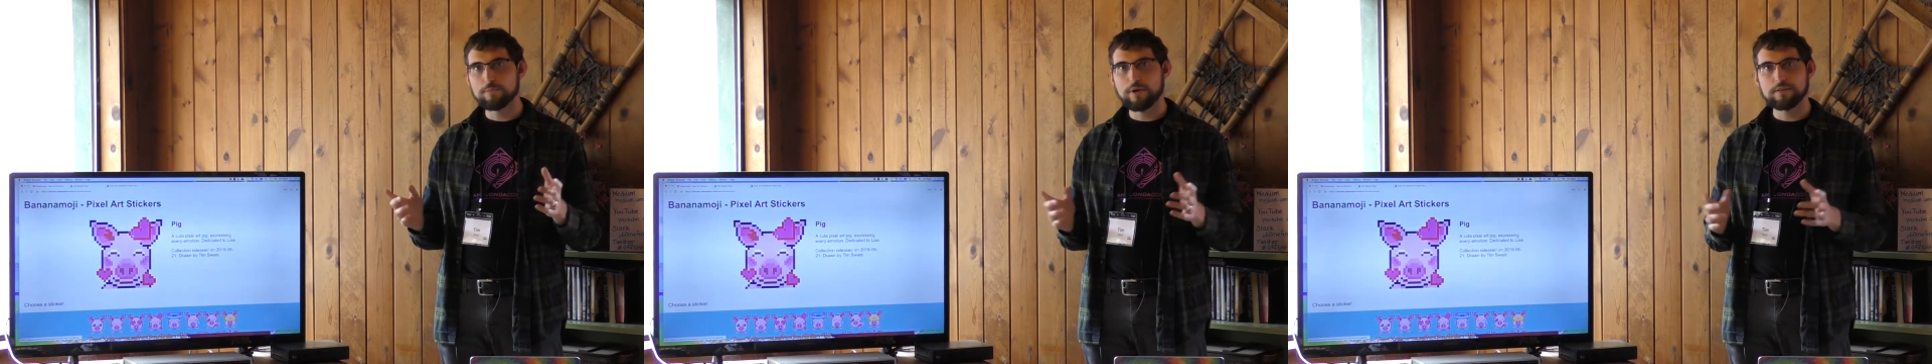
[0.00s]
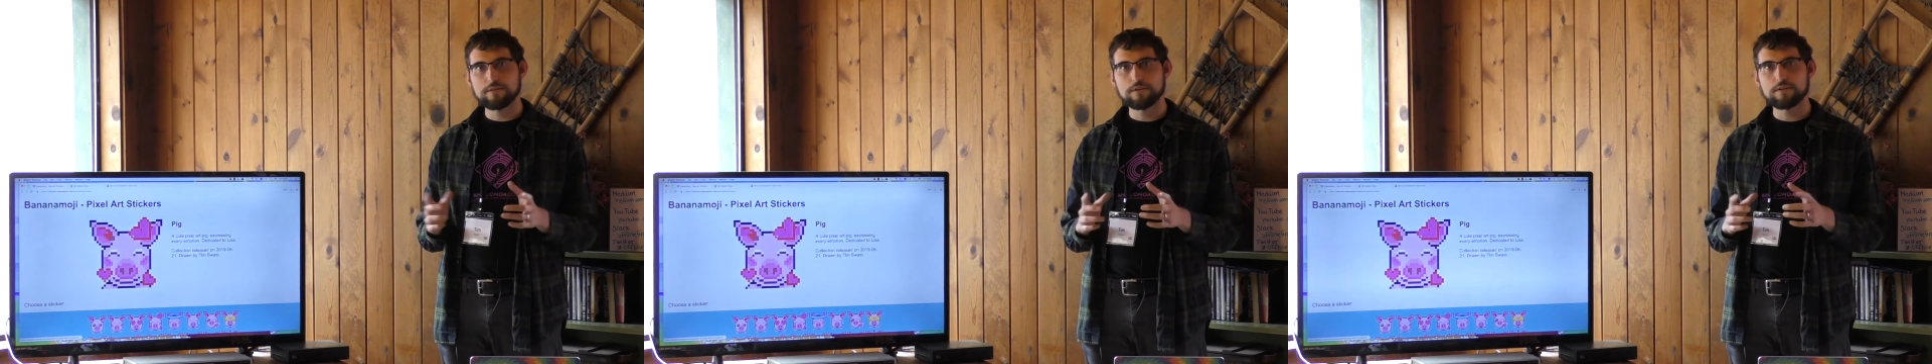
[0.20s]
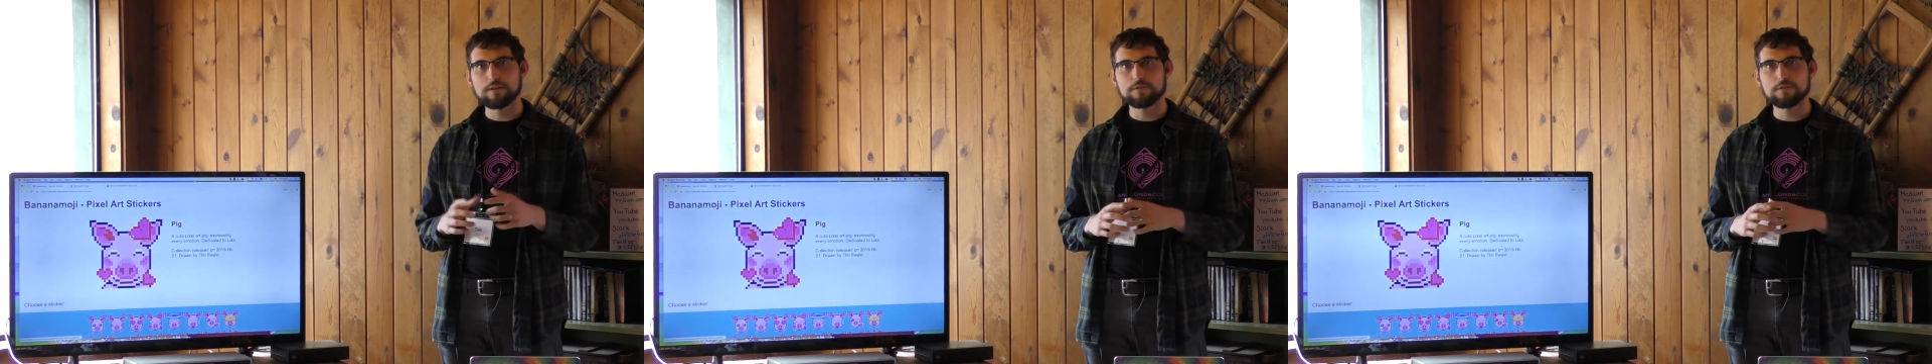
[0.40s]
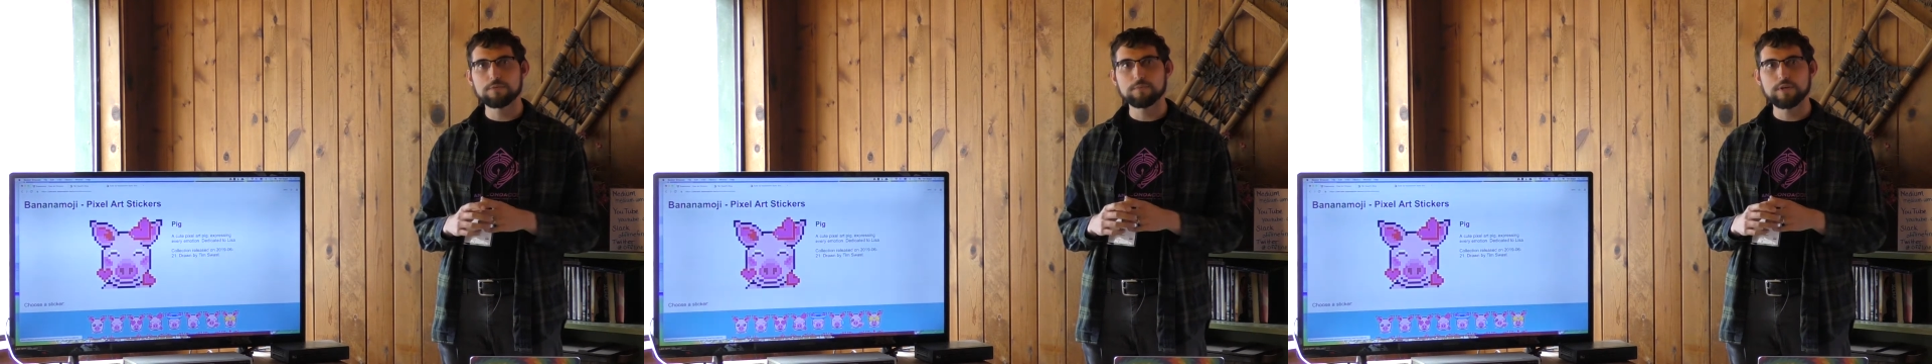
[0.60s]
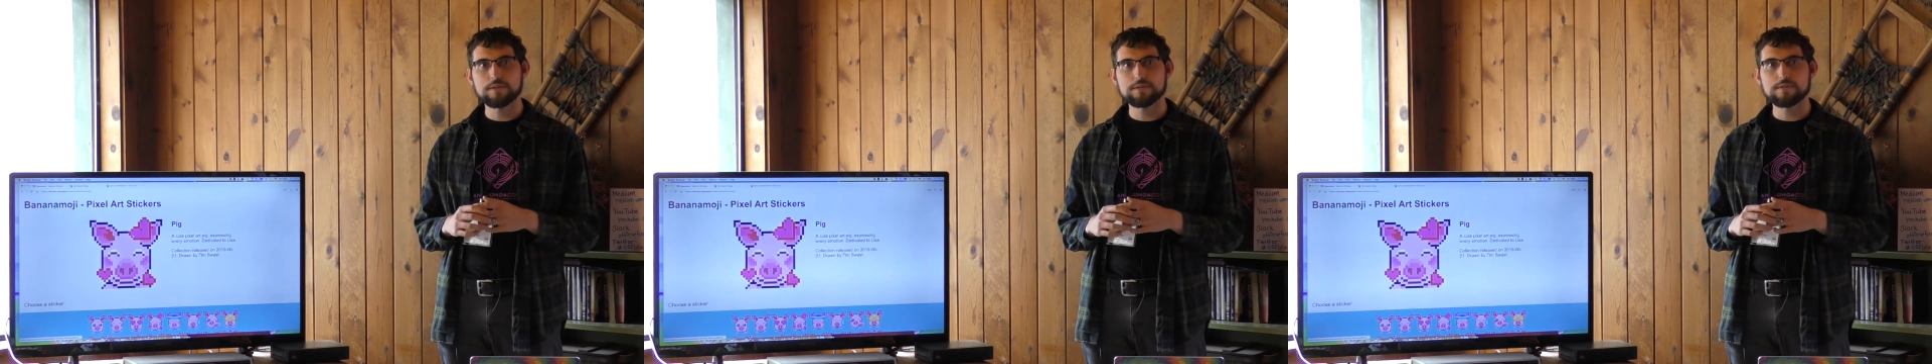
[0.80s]
by 32
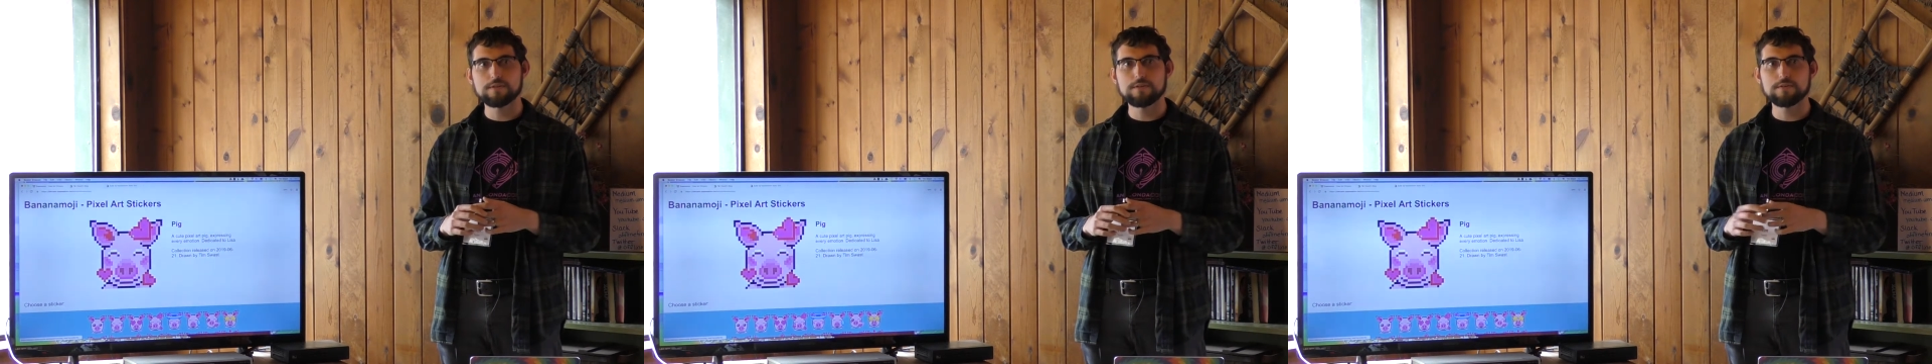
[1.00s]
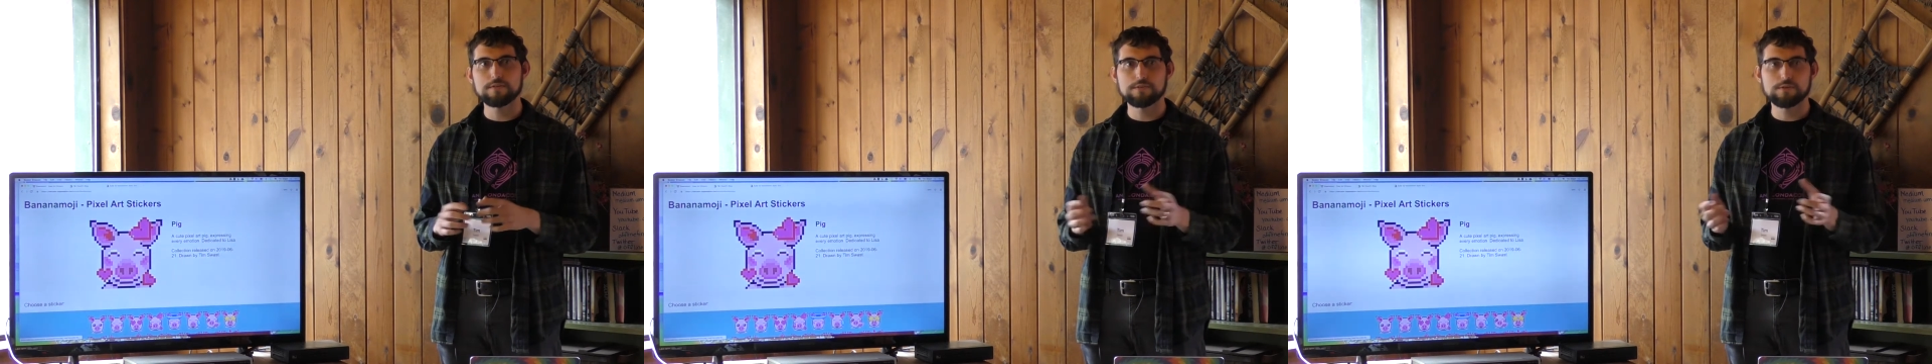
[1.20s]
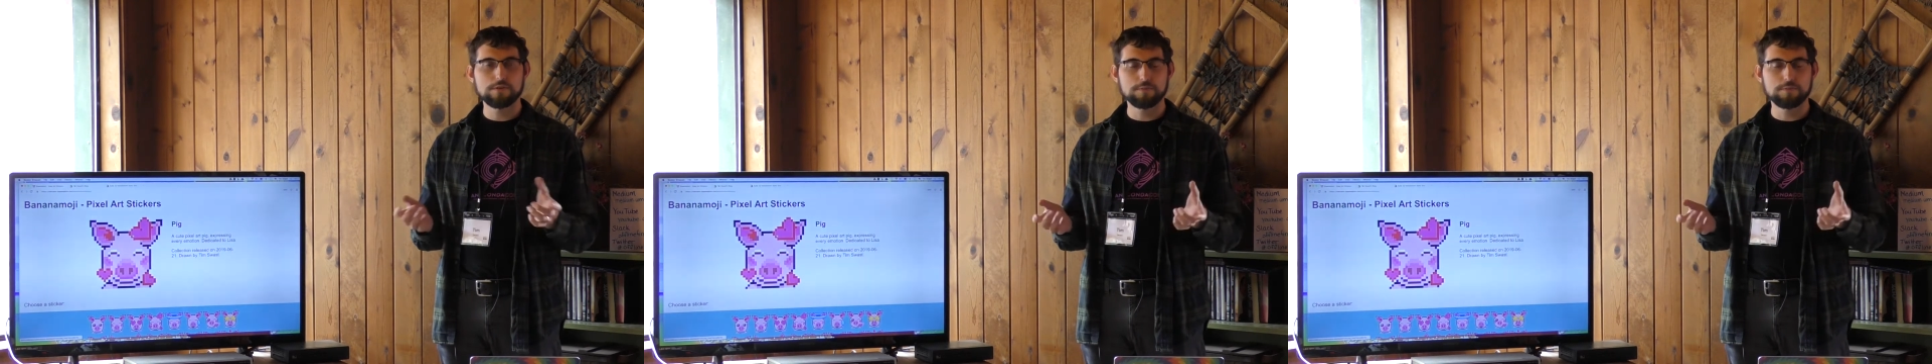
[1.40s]
pixels.